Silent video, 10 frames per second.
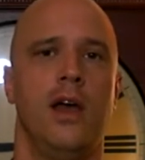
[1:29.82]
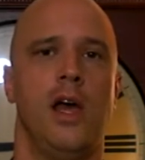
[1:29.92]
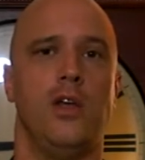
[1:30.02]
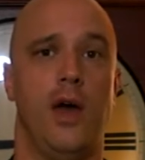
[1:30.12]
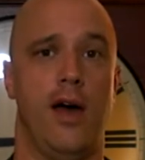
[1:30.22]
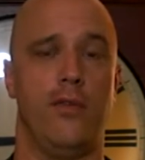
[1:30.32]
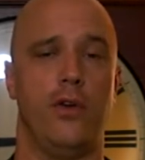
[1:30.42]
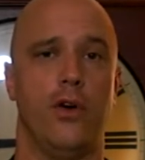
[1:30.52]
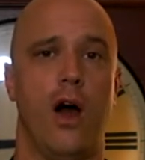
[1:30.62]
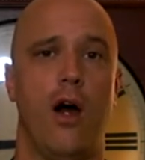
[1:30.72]
You have
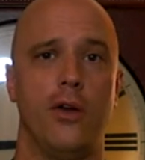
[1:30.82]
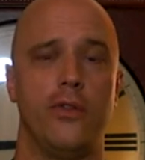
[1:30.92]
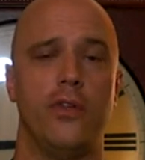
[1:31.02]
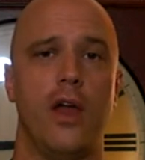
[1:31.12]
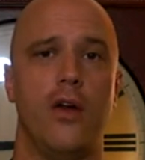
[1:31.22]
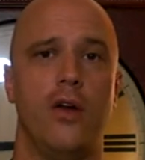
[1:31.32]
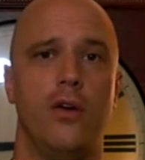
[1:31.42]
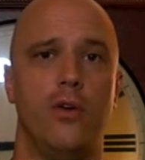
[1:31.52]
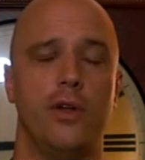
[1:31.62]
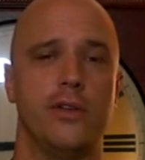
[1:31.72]
your heart center,
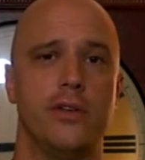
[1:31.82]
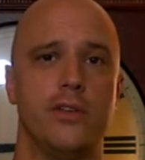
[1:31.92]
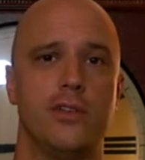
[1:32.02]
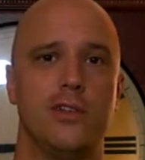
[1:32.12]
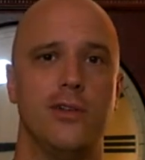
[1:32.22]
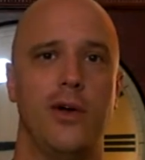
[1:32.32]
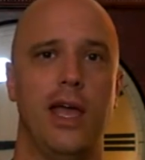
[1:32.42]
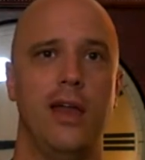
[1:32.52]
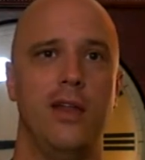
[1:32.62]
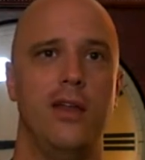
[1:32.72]
which is
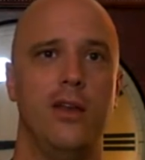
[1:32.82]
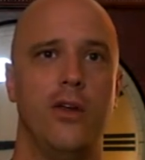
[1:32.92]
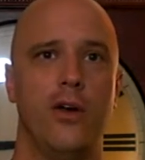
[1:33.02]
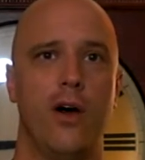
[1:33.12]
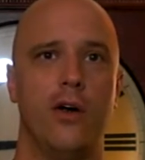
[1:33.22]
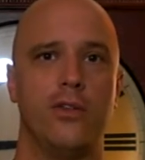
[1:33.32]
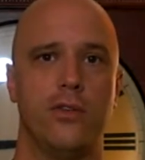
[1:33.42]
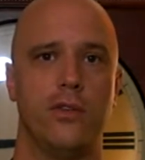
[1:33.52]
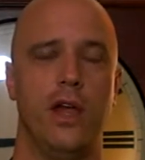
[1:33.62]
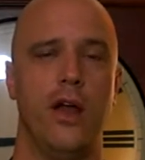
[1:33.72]
located in your heart
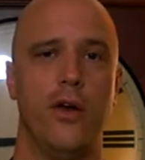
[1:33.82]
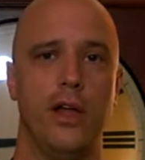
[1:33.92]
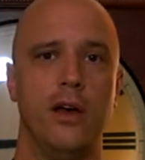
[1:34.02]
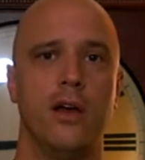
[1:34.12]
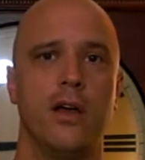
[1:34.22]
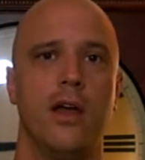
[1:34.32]
area.